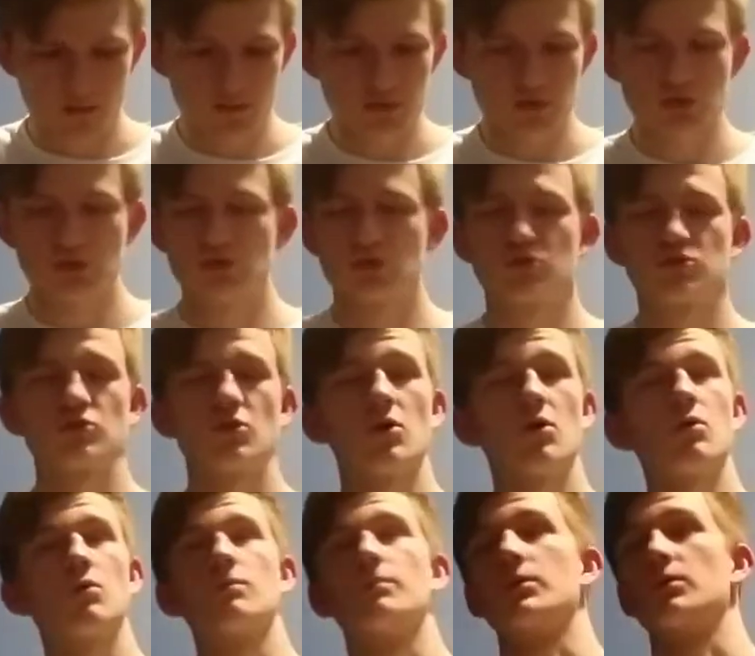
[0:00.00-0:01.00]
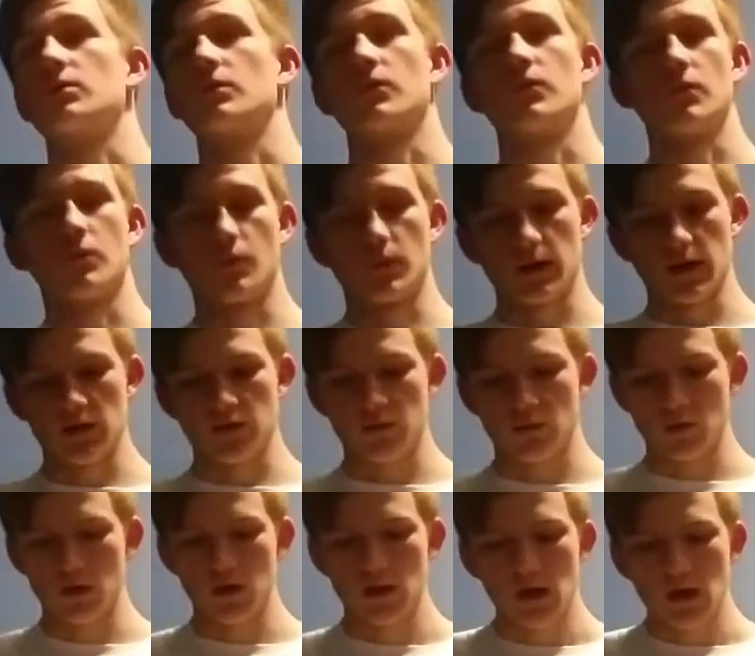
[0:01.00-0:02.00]
so beautiful when I
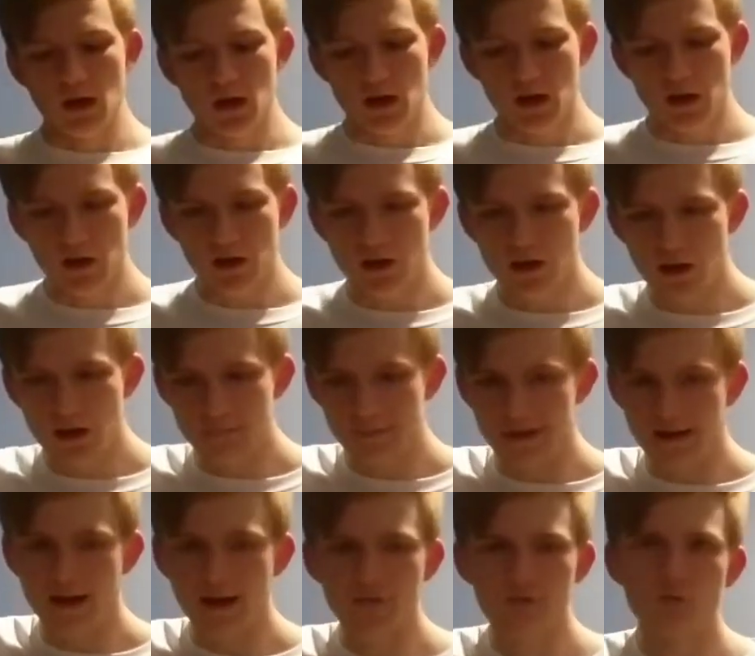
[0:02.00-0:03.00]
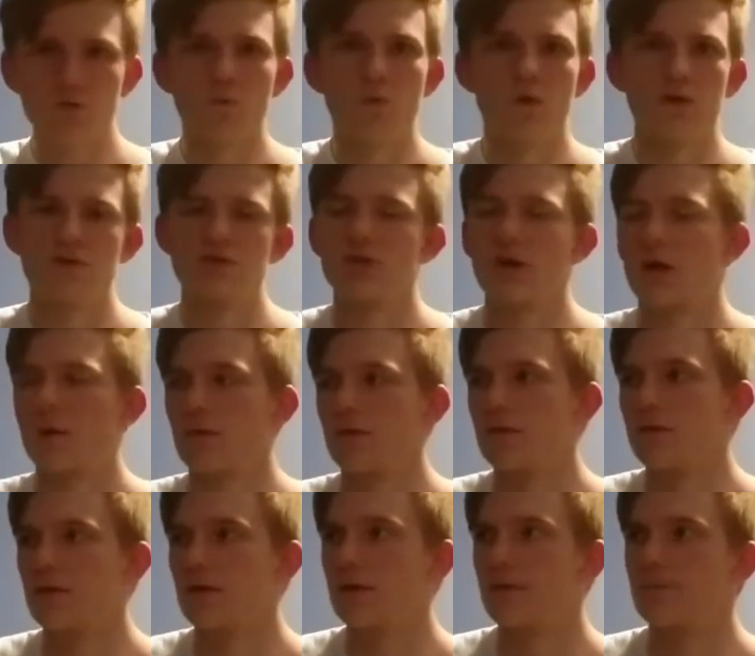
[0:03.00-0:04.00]
threw it. I mean, I threw one shot
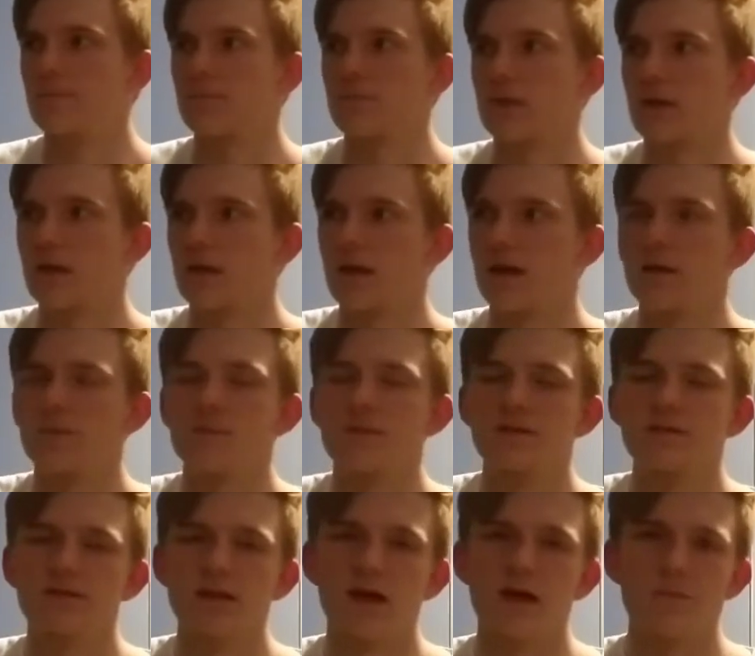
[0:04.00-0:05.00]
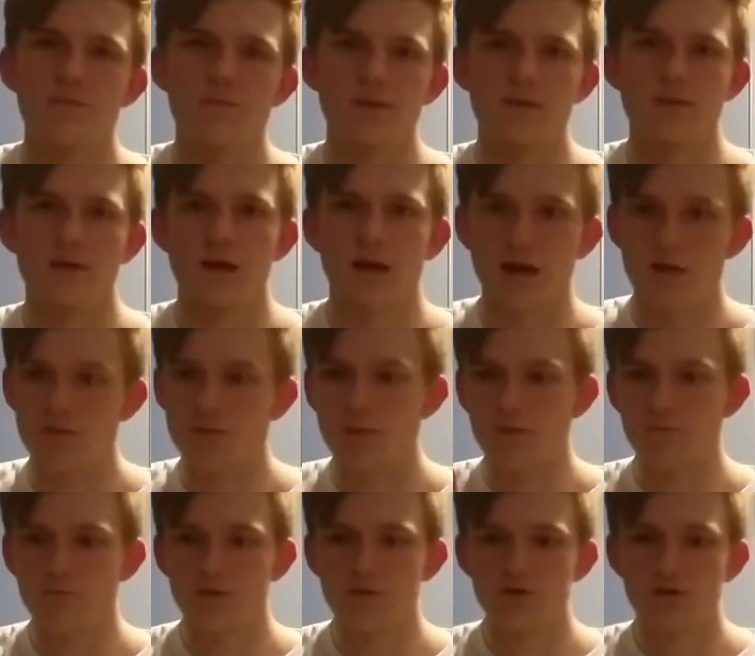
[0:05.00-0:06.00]
with it and I missed the head pin. Like I threw
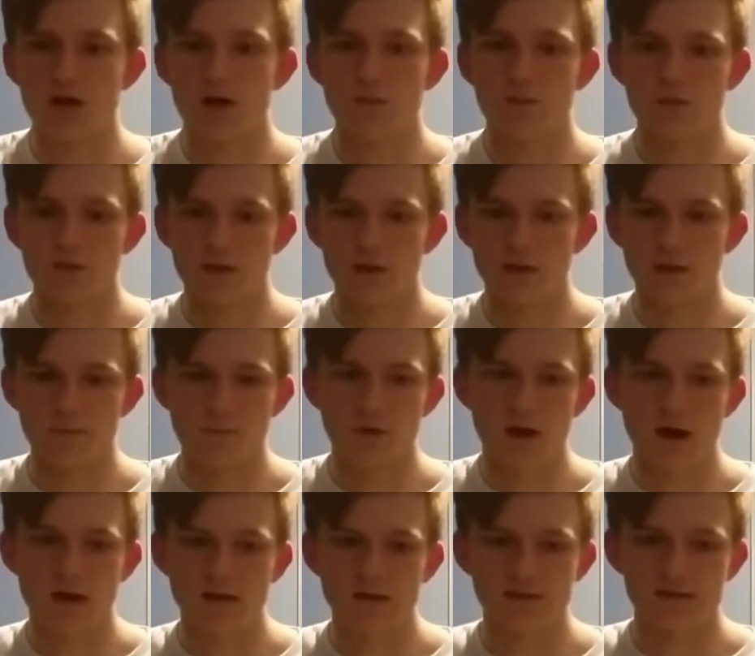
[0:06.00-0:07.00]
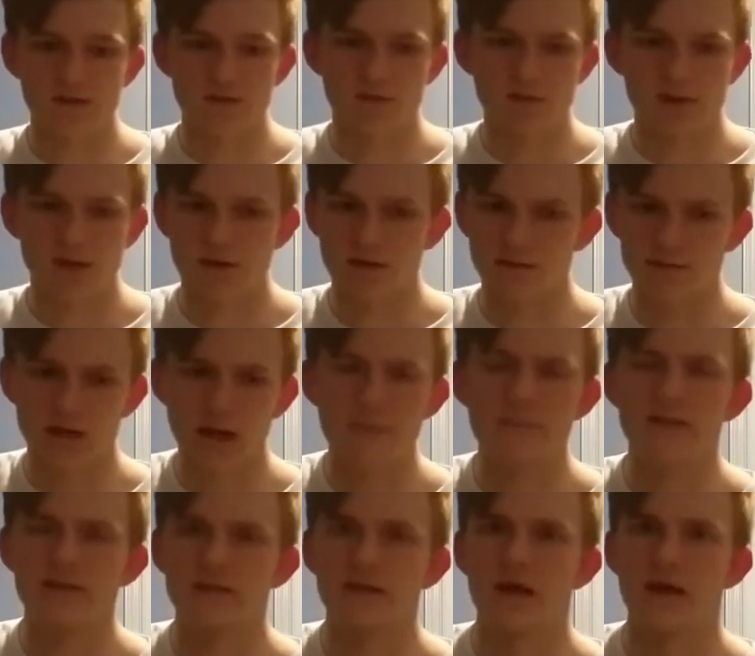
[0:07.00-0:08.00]
my first shot with it in practice and everything. I
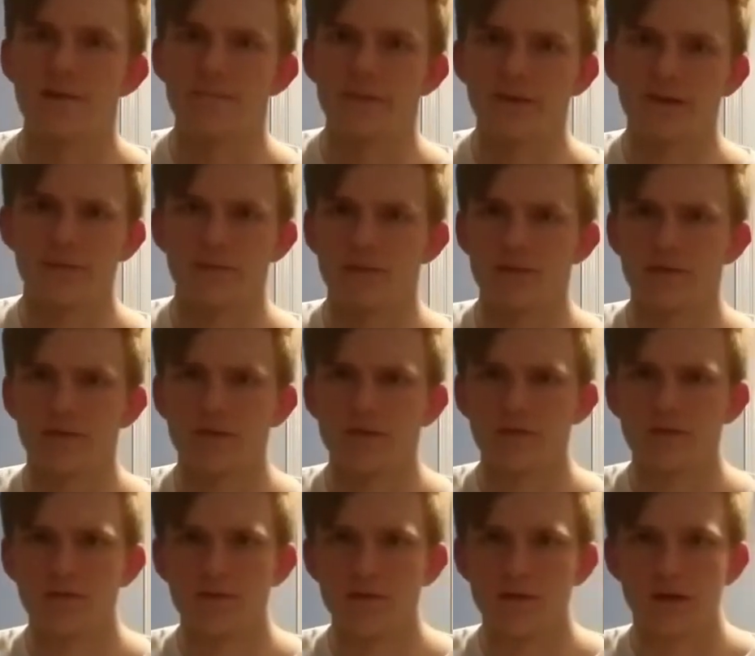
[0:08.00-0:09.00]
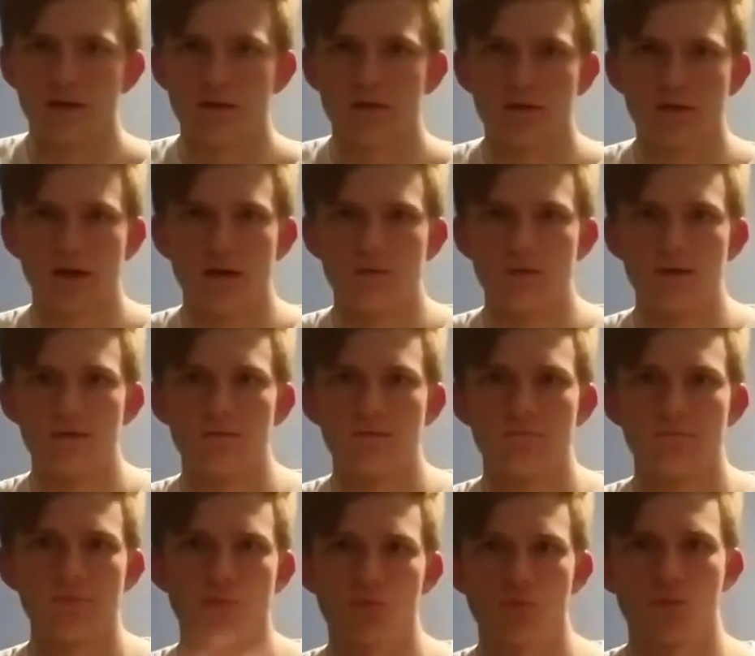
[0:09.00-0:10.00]
missed the head pin completely. Like I went,
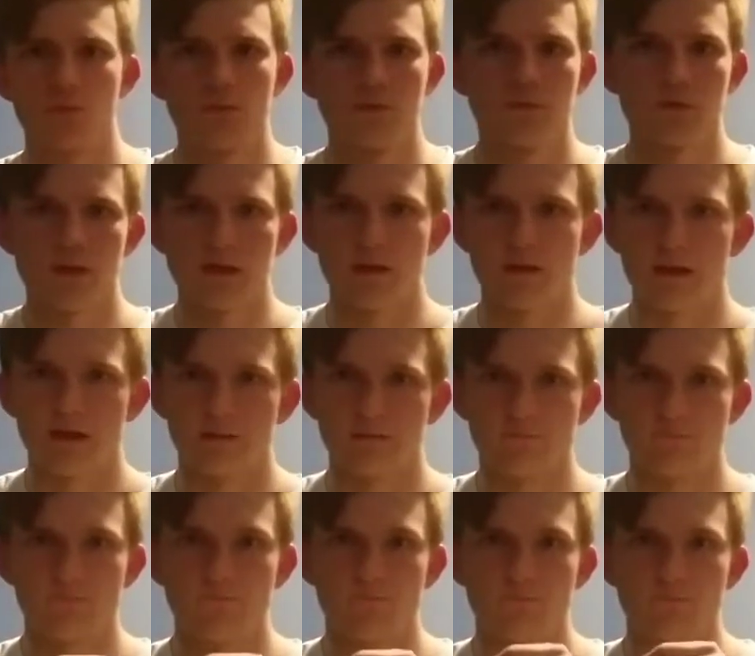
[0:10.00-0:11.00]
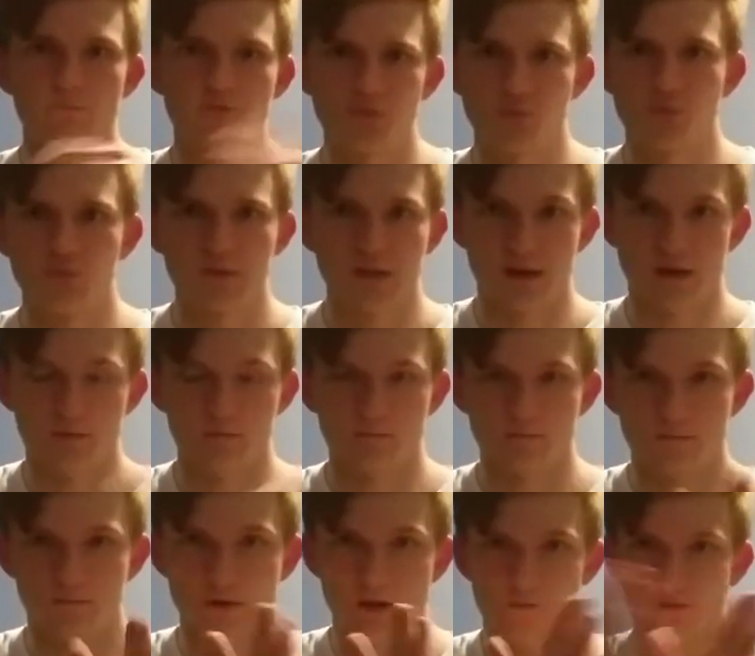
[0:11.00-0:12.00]
it like
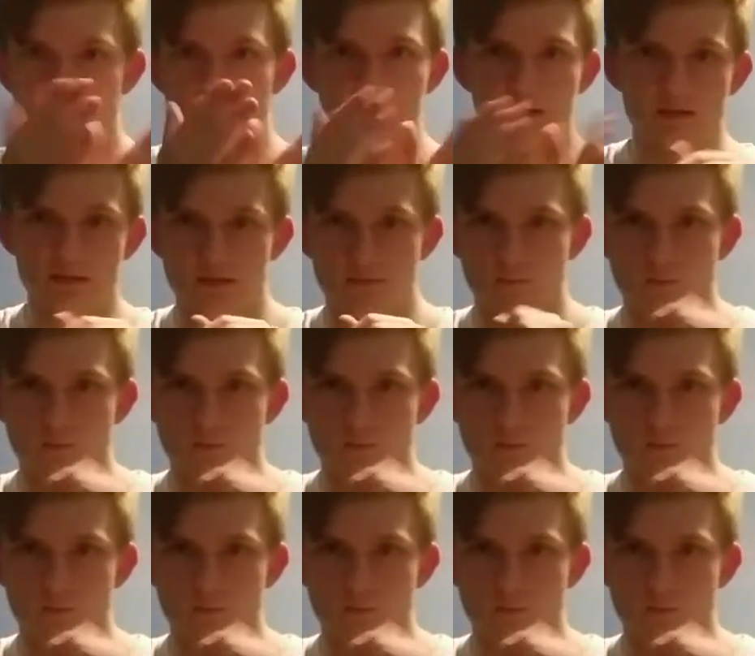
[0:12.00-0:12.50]
off the lane,